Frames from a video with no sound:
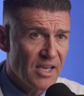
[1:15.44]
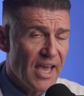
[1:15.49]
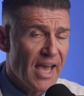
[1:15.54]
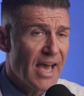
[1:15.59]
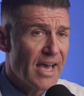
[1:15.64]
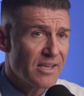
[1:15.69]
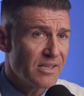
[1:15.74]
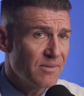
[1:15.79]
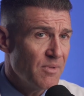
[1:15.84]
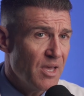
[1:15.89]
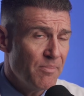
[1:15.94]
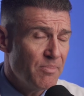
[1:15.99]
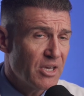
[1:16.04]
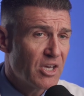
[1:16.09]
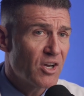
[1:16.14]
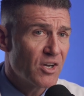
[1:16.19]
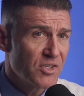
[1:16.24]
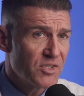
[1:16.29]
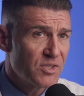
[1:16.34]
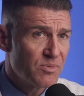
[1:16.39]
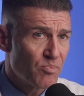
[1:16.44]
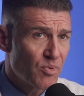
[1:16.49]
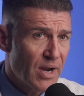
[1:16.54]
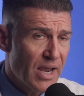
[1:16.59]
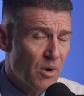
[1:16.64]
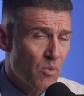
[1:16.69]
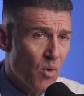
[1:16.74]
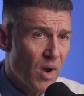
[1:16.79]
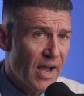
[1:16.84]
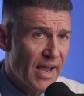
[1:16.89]
as, because
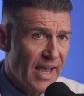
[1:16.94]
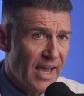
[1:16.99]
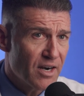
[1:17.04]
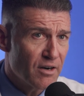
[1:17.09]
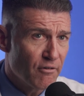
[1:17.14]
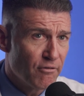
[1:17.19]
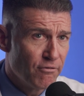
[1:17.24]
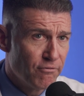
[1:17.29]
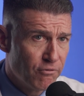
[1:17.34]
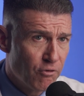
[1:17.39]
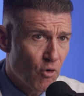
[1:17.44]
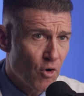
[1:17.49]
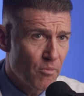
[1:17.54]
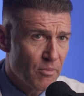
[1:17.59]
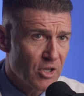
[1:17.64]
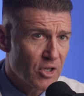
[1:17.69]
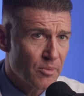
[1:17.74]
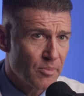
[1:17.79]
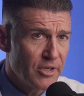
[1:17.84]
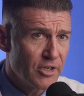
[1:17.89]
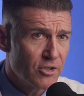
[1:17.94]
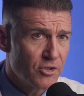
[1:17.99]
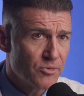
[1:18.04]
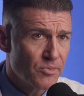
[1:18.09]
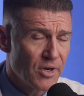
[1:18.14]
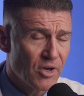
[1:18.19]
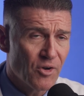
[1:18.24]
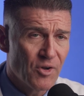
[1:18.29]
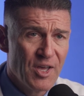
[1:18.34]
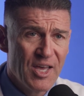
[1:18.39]
brand Y had a four millimeter
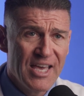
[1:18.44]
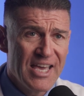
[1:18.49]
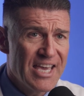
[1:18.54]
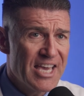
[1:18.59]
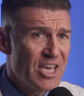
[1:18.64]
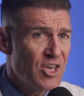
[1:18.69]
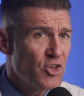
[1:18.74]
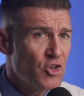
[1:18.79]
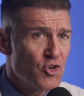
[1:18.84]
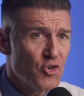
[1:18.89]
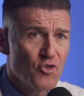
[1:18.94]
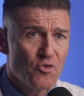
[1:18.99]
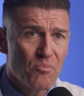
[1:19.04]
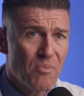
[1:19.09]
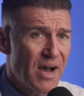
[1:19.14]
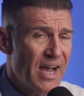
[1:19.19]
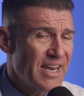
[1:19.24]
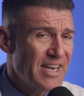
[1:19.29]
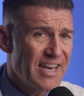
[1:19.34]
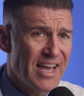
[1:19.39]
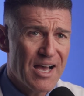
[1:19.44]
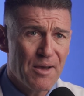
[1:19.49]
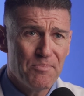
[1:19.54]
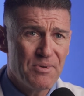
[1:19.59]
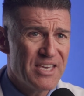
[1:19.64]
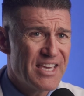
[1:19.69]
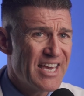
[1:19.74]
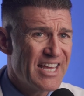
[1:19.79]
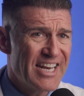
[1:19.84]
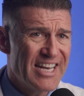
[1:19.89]
drill, you might not
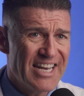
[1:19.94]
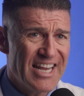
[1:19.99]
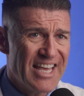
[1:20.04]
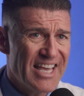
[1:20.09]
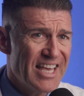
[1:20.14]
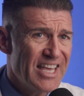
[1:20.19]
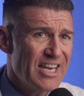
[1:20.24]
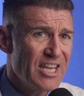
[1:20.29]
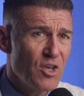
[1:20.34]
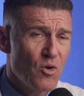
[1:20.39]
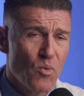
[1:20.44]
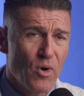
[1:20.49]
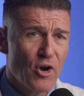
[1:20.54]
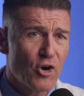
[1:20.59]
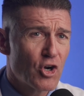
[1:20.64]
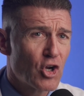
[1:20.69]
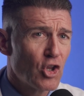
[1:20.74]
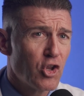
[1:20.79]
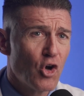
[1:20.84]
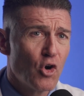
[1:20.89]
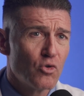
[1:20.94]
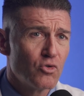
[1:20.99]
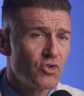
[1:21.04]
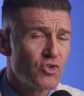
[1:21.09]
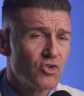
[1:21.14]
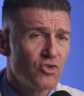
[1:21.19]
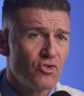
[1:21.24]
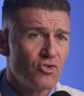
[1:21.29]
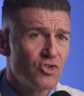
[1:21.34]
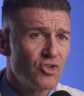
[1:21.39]
be getting anywhere
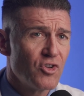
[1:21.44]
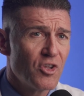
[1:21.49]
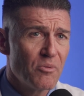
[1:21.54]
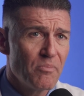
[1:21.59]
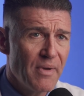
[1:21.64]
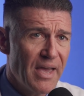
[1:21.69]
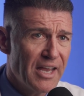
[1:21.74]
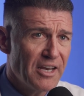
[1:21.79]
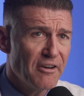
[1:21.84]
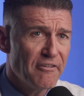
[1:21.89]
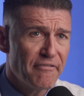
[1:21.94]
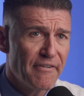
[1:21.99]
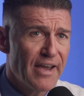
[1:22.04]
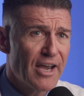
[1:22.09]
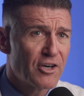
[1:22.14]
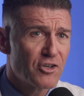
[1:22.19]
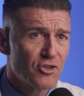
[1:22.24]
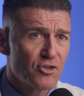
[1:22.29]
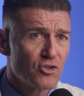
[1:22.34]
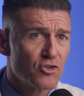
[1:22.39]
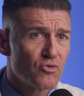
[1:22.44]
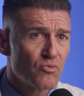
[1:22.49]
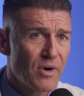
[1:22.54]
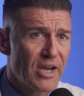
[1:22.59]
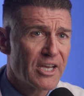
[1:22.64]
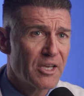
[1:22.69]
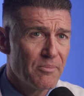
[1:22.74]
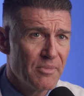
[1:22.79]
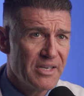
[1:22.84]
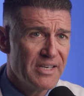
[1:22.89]
close to the manufacturer's
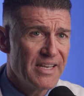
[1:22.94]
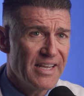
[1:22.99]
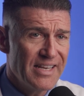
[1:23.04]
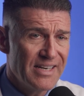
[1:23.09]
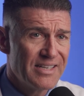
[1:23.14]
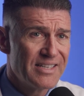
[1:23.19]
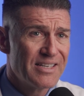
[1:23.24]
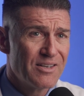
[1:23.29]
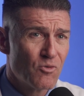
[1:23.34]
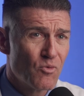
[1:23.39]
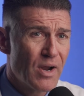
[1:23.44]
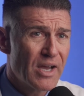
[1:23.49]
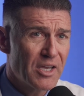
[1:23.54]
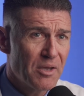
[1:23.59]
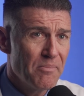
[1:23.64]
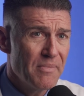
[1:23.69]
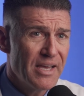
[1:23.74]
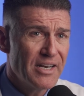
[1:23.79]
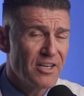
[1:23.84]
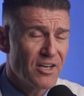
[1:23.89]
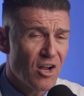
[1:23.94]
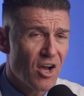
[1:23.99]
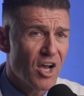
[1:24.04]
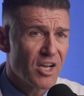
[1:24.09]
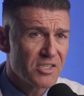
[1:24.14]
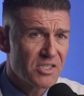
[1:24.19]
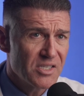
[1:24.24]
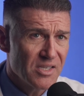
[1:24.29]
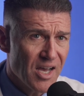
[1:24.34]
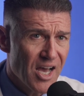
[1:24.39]
recommended recommended
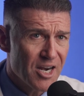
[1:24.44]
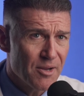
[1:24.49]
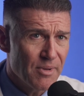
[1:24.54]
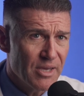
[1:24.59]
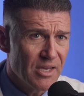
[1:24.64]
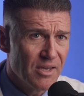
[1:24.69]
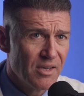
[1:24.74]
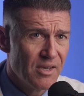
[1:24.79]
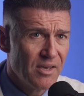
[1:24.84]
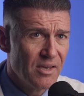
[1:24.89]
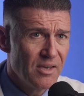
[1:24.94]
osteotomy.